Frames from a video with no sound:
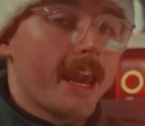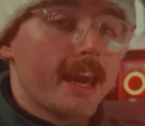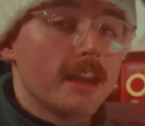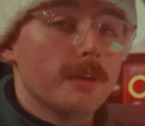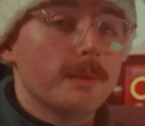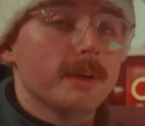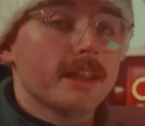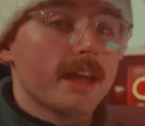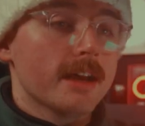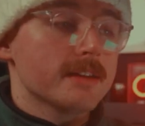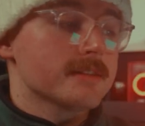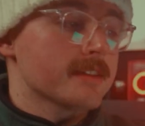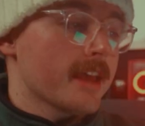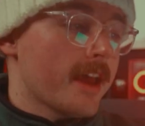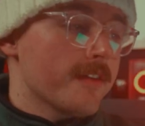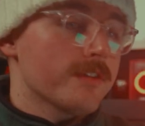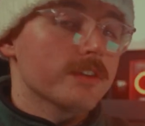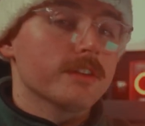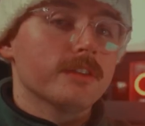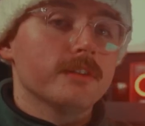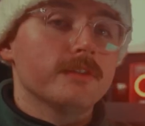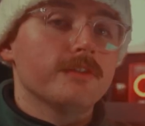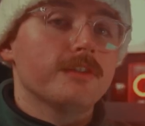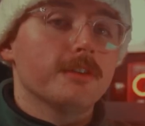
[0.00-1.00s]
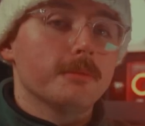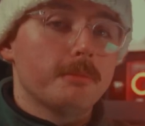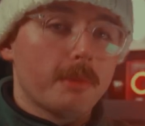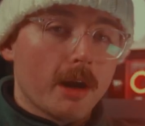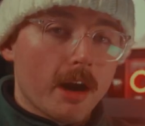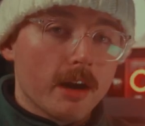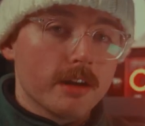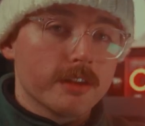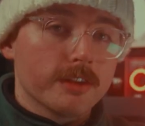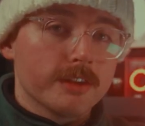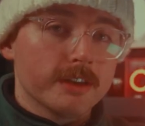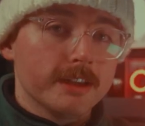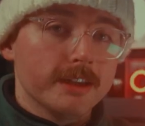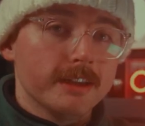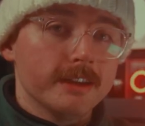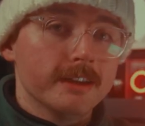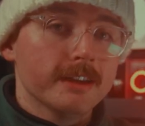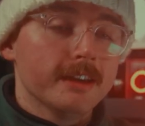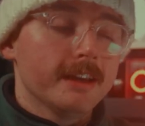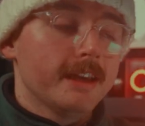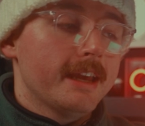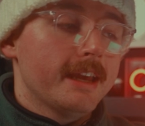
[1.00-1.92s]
Anyway, that's everything for part 3.